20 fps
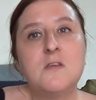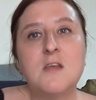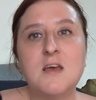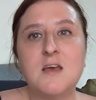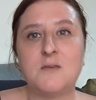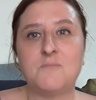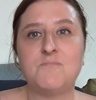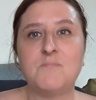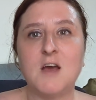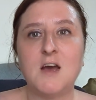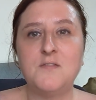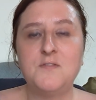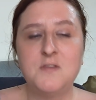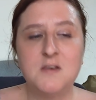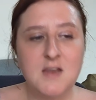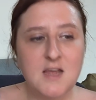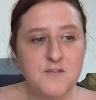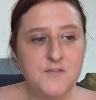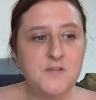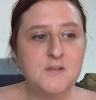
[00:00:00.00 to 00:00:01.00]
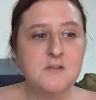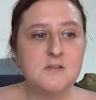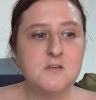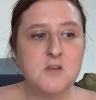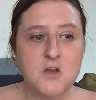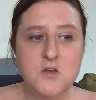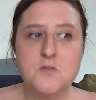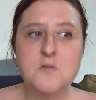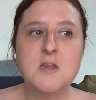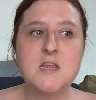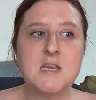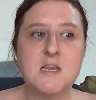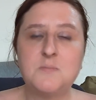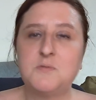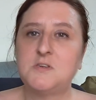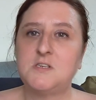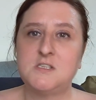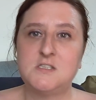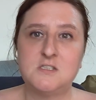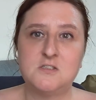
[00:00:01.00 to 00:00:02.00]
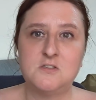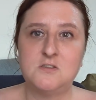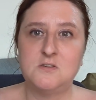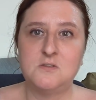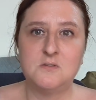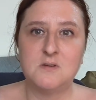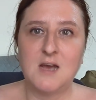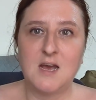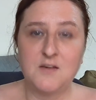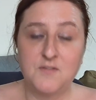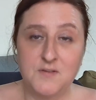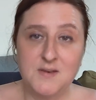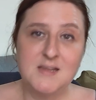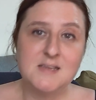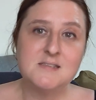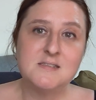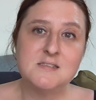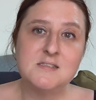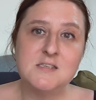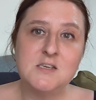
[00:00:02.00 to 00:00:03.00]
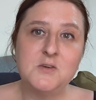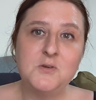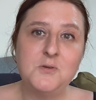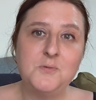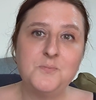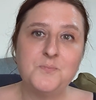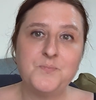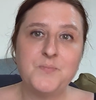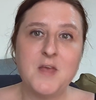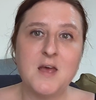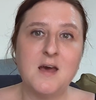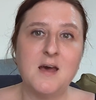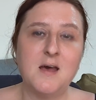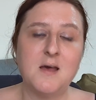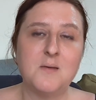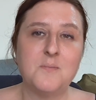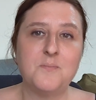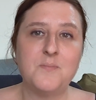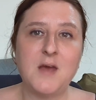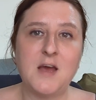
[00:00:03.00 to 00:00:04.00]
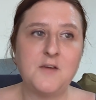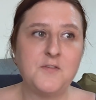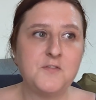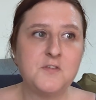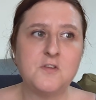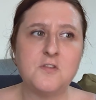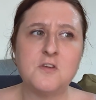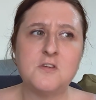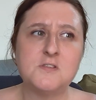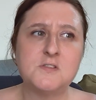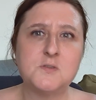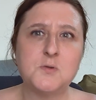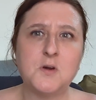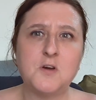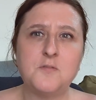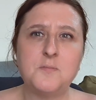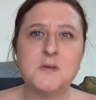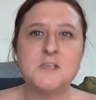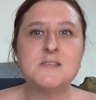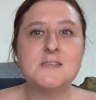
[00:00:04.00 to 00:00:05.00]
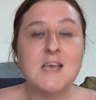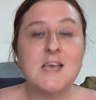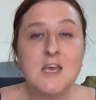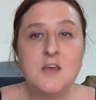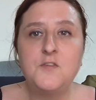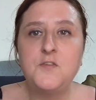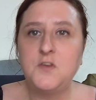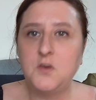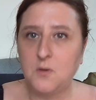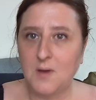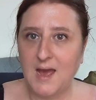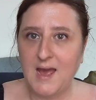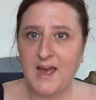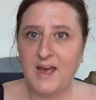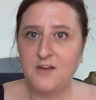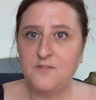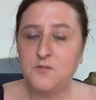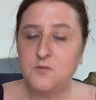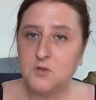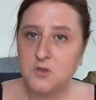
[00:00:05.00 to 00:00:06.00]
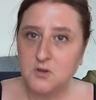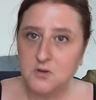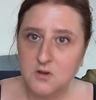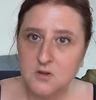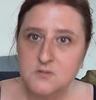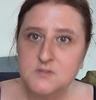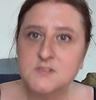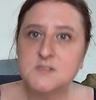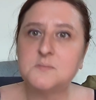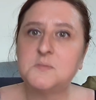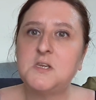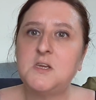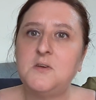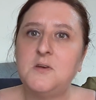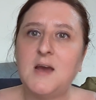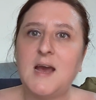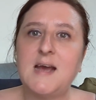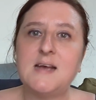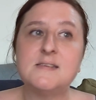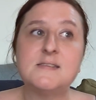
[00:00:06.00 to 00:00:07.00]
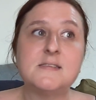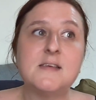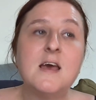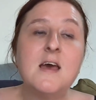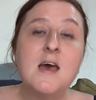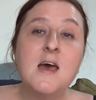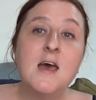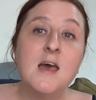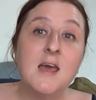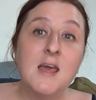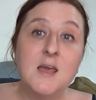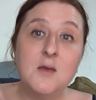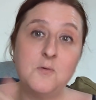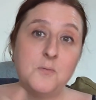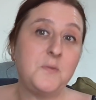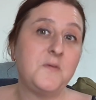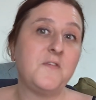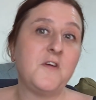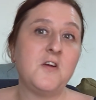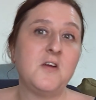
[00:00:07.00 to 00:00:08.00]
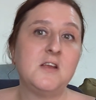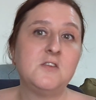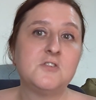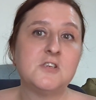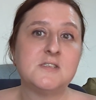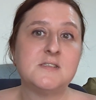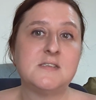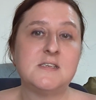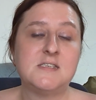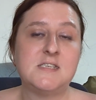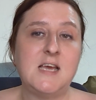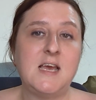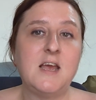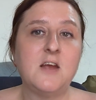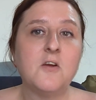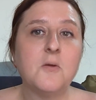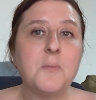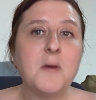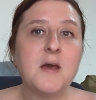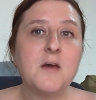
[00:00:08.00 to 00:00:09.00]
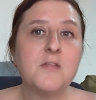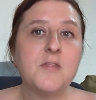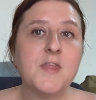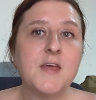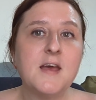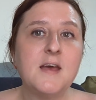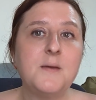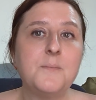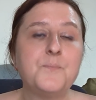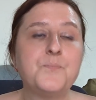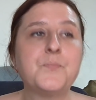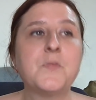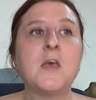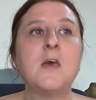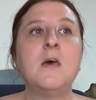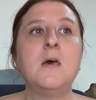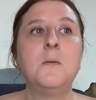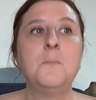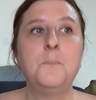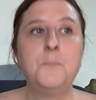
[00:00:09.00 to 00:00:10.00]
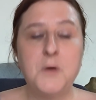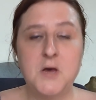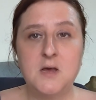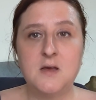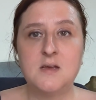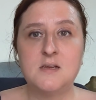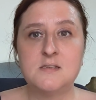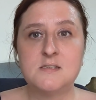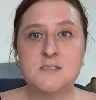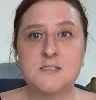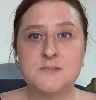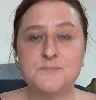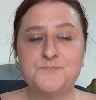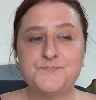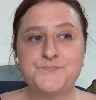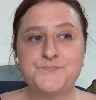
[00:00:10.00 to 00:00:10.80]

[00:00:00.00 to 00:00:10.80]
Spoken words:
know. I've never known anybody to have an issue after those 12 months. If you have, or you know somebody who has, it would be very interesting to hear about that. But,